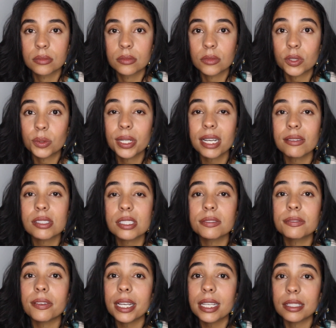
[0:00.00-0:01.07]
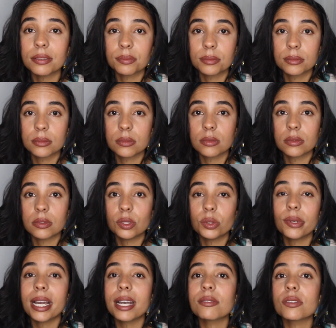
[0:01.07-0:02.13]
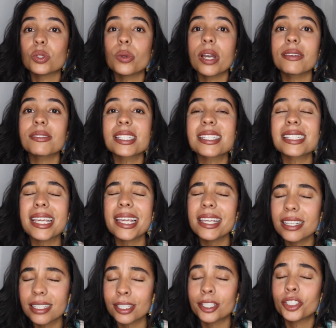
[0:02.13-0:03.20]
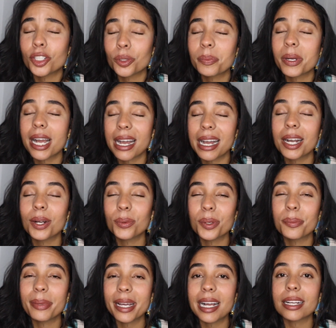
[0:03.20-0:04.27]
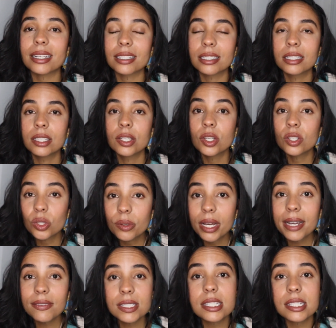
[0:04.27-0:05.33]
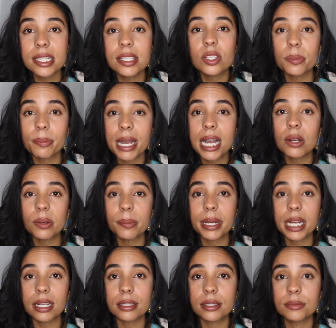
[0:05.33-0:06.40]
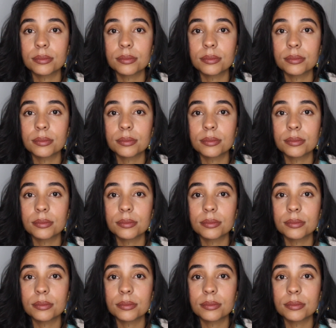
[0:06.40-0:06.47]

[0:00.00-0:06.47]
You have to fight. You have to take your power back. You have to take your power back.